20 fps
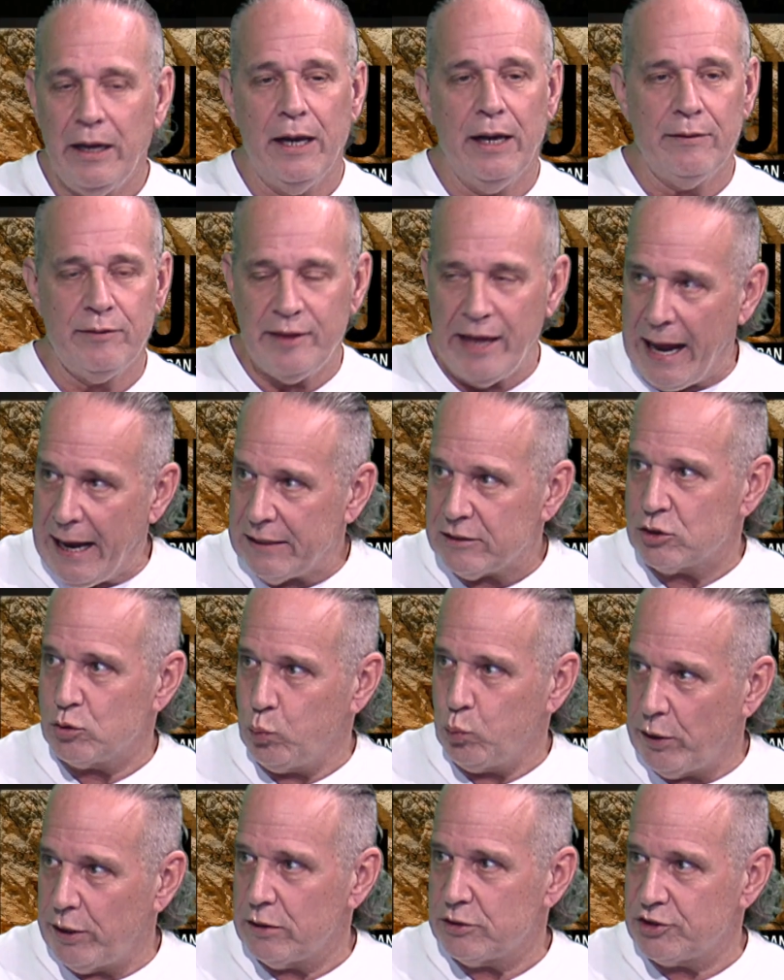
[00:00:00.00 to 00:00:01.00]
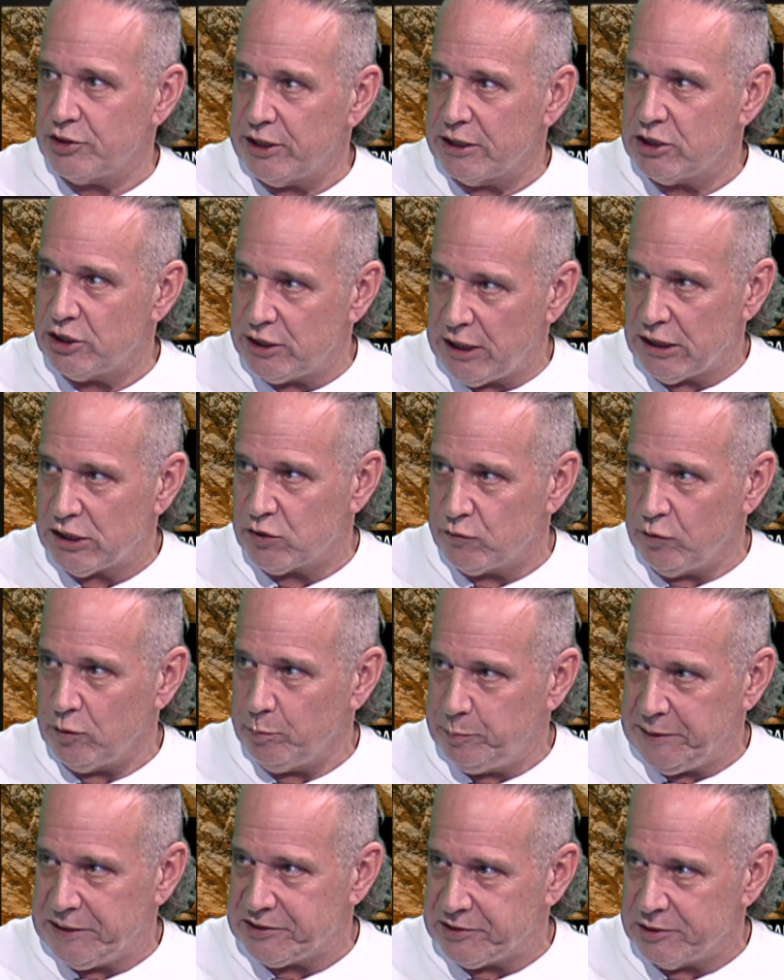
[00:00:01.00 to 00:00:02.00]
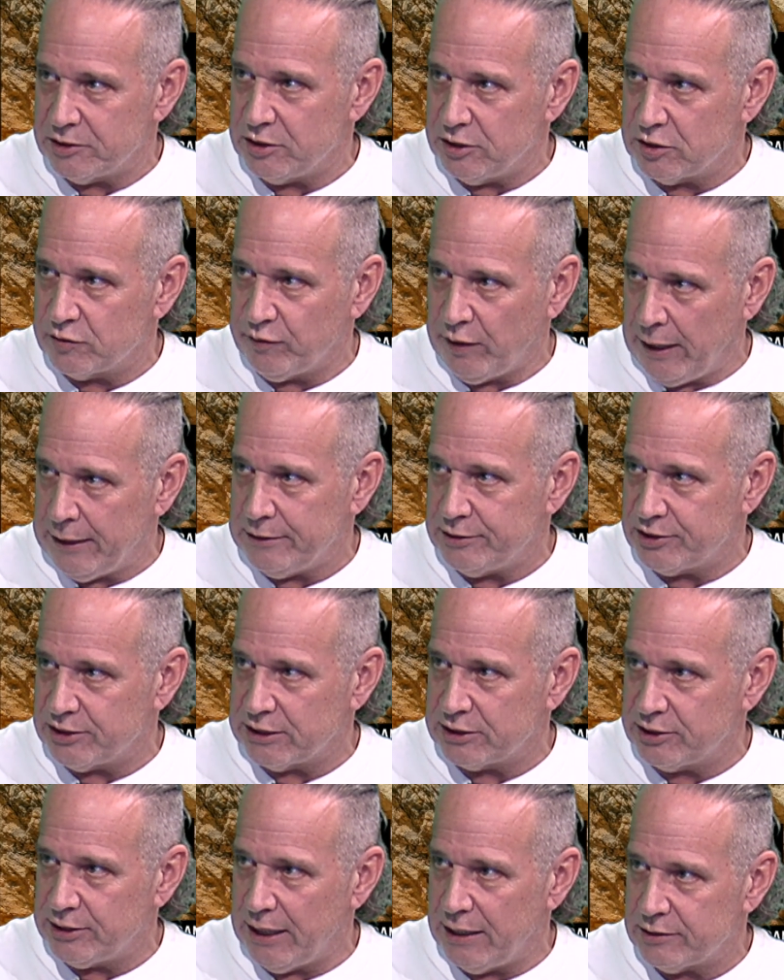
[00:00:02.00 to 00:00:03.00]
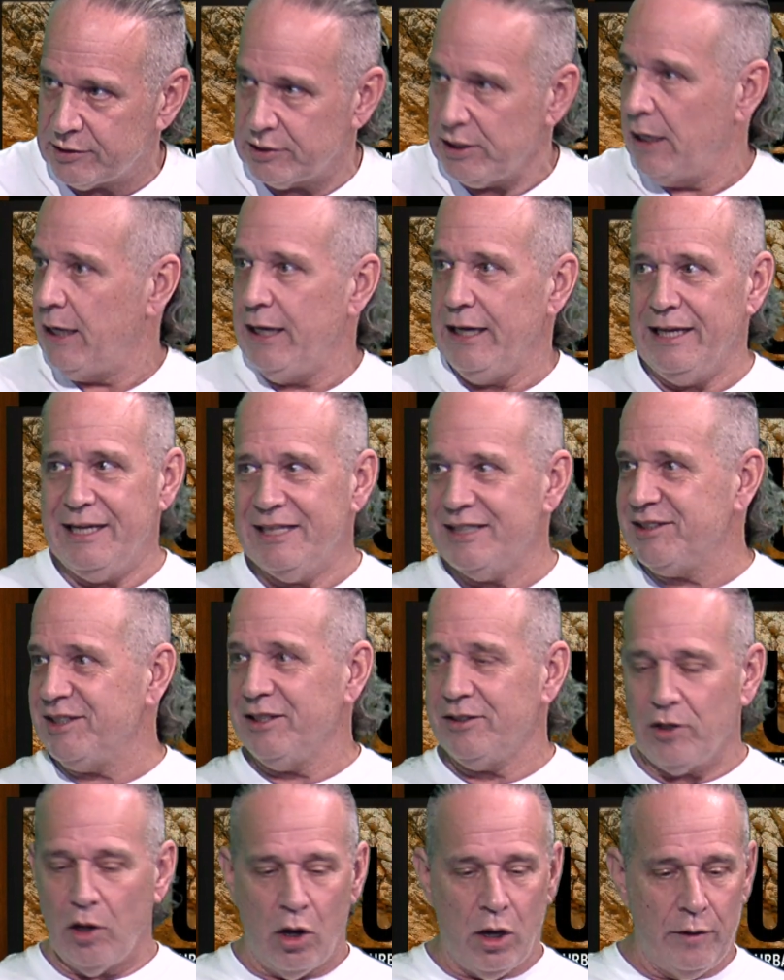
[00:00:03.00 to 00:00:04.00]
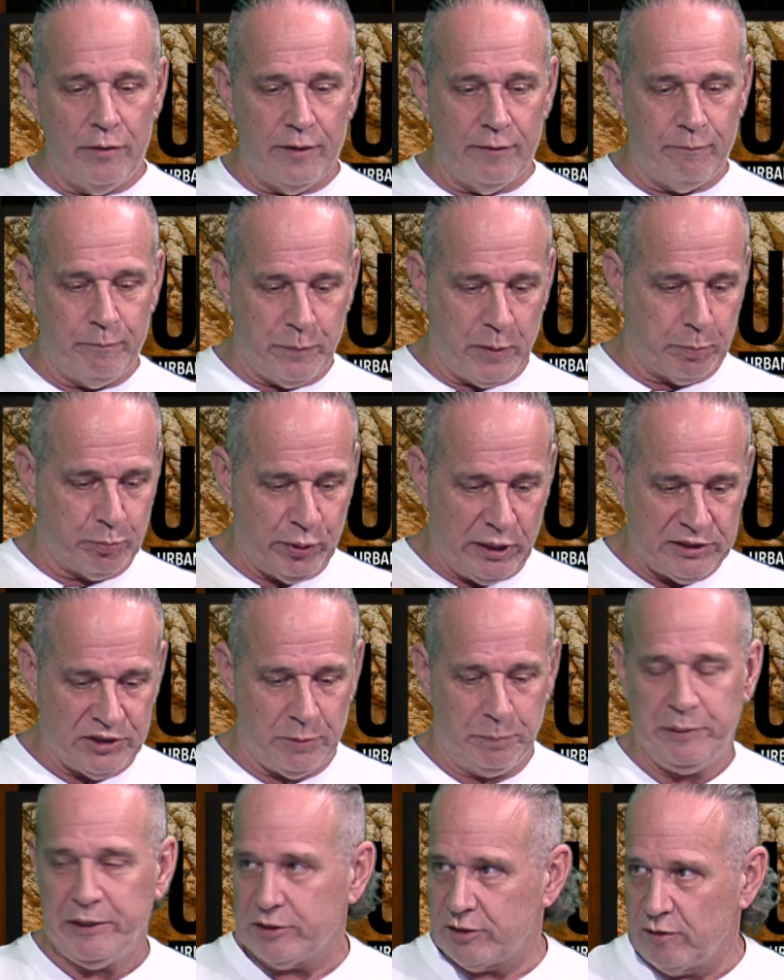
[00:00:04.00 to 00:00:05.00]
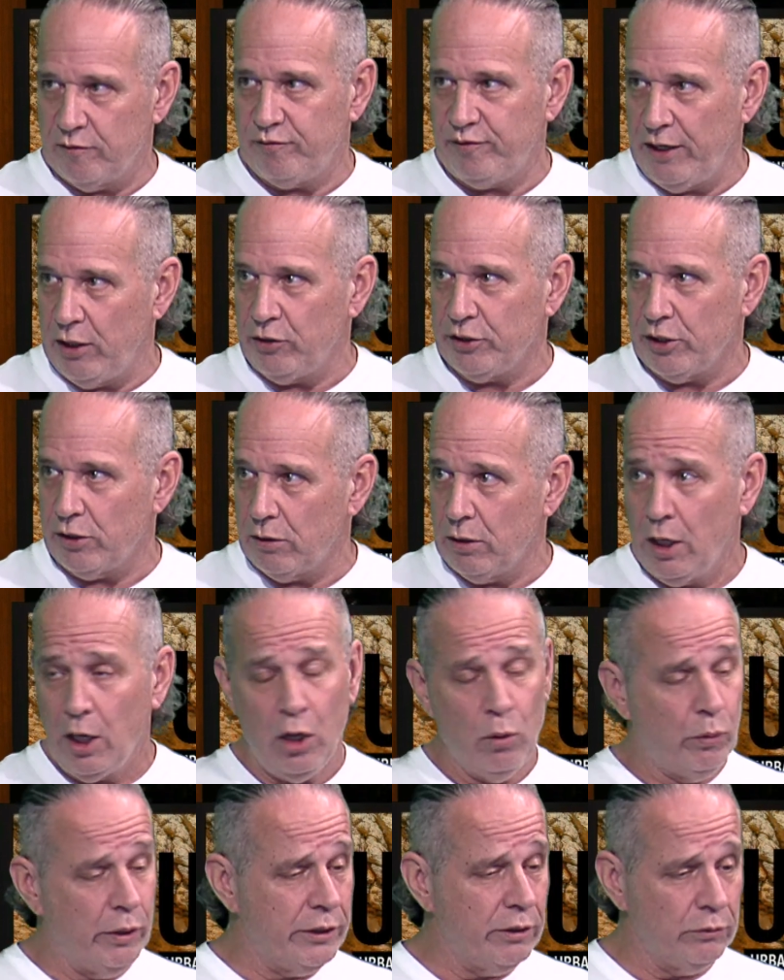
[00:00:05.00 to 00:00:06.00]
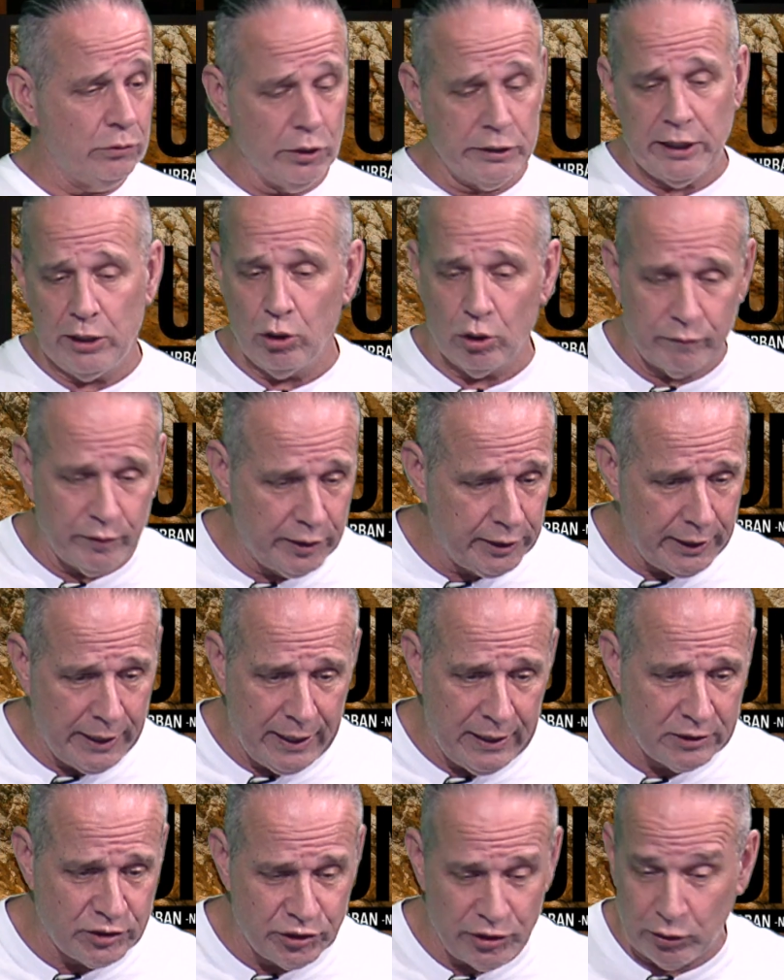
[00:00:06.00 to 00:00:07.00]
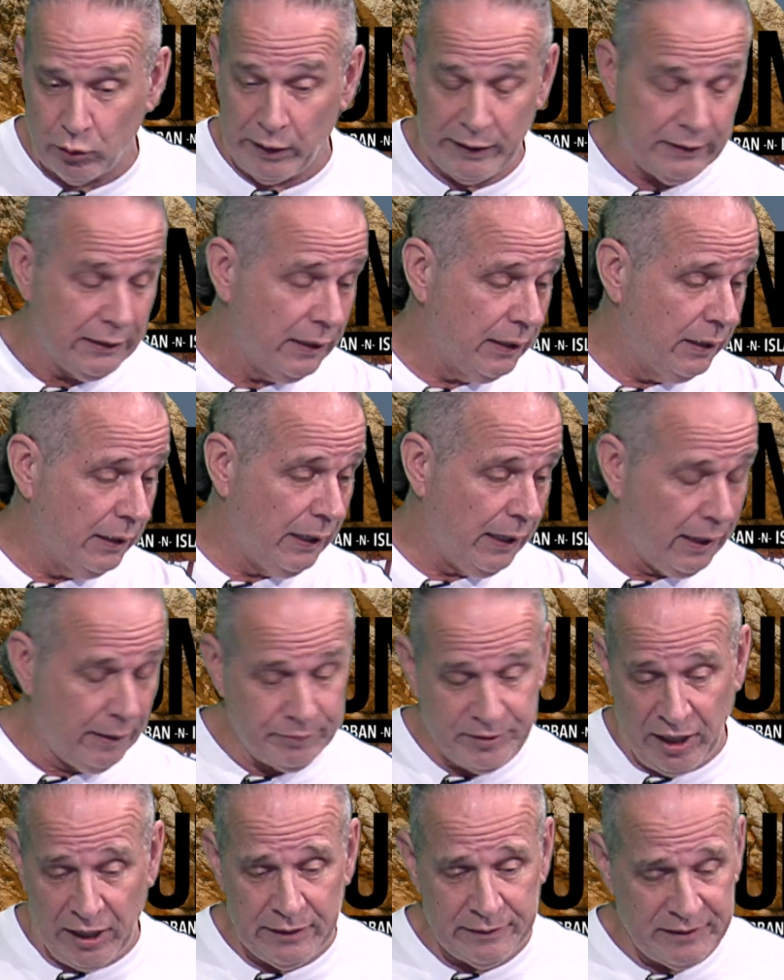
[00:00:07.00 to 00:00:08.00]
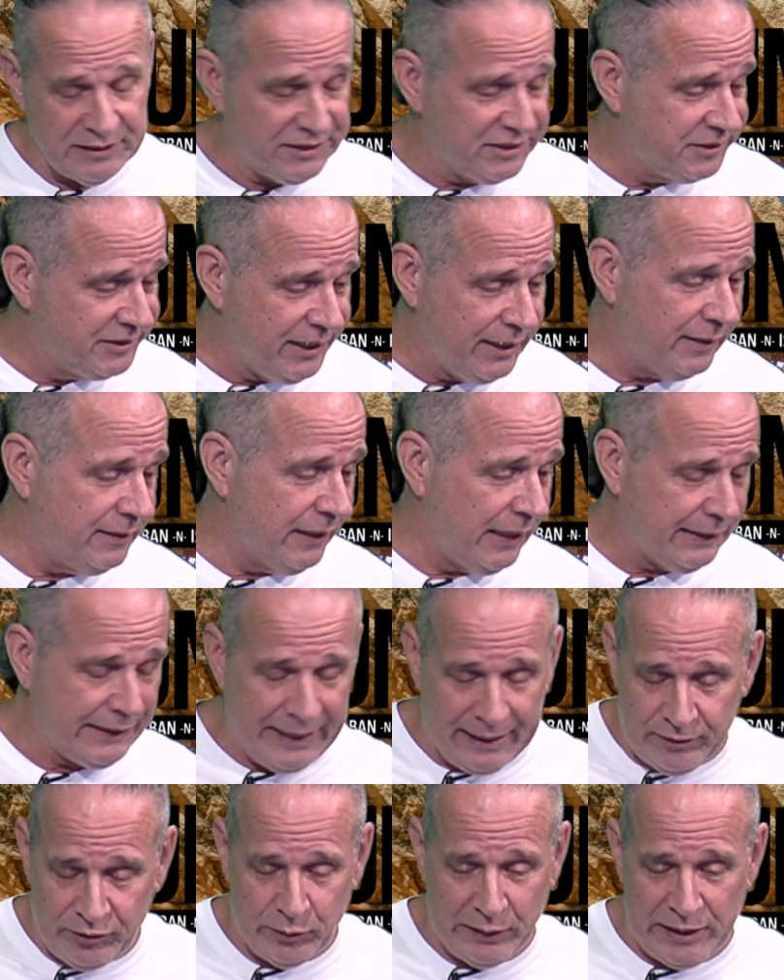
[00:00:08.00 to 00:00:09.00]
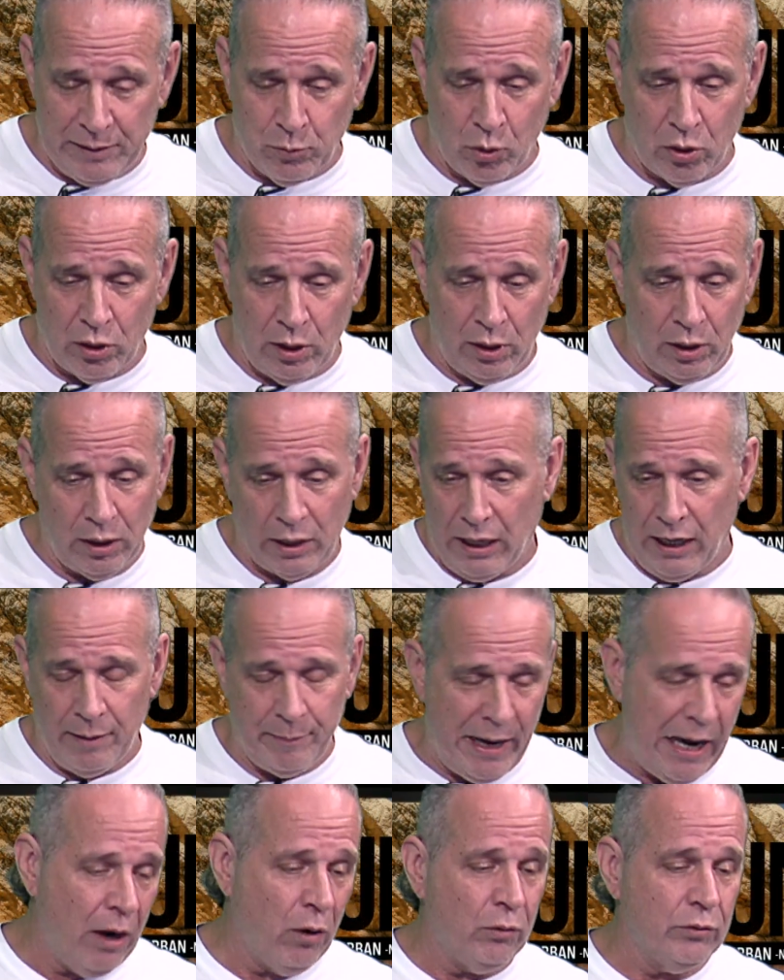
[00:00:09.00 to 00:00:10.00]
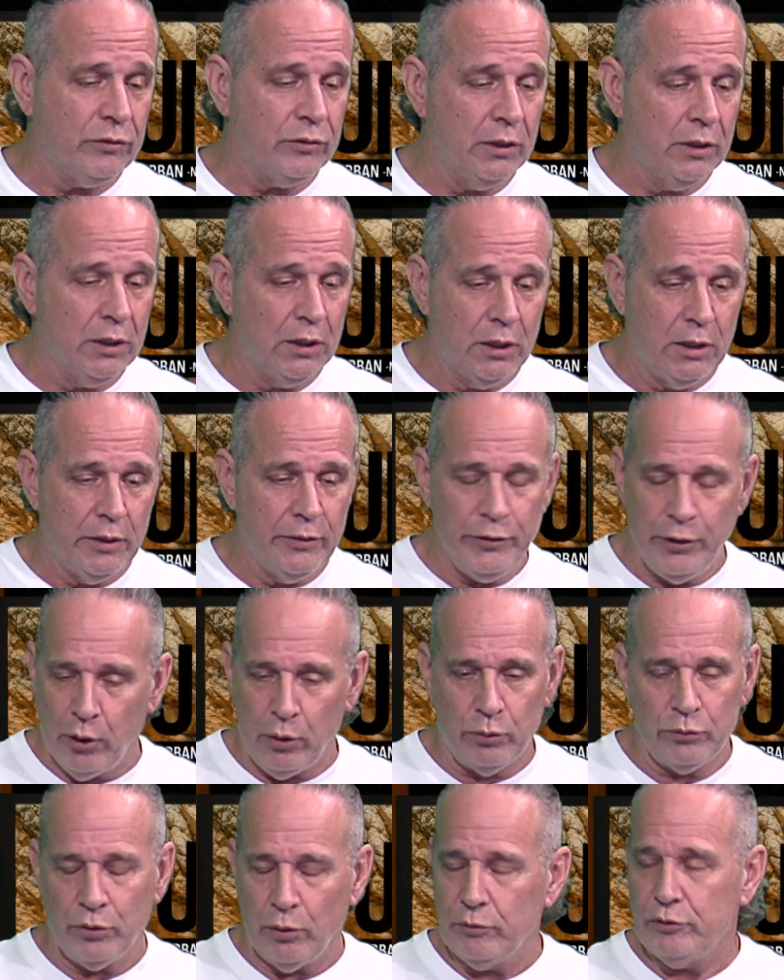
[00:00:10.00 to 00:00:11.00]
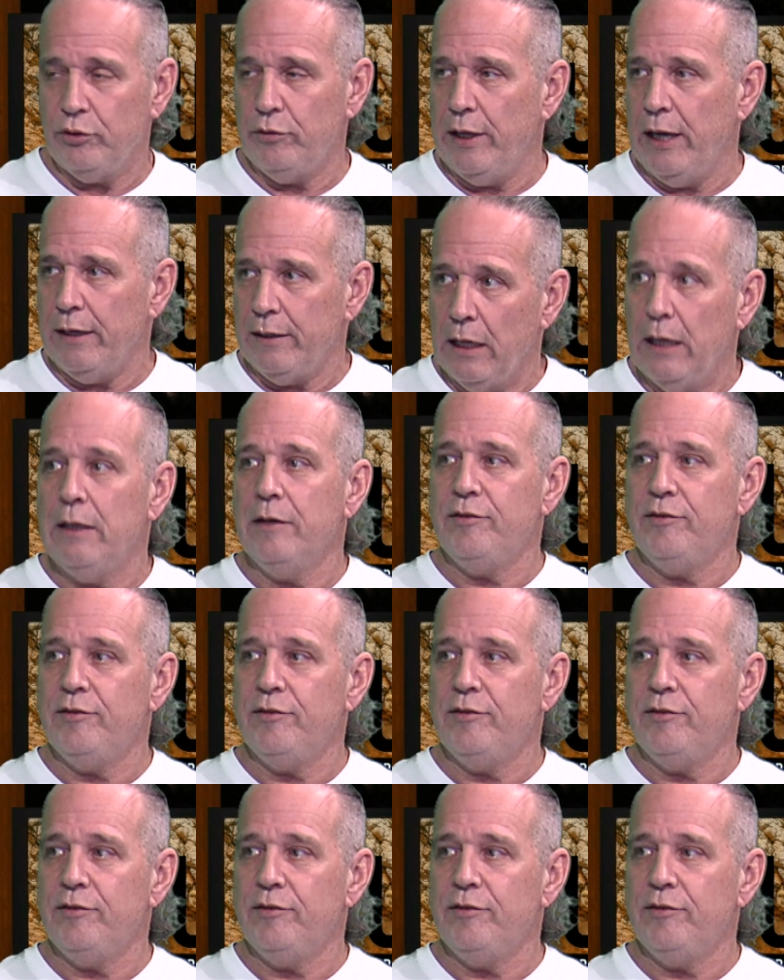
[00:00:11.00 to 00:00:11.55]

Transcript: That's where successful businesses find success. It isn't on the precipice of failure where you're looking over the edge and you're going, I'm done, this is it, I can't do it anymore, I'm out. No, don't do that.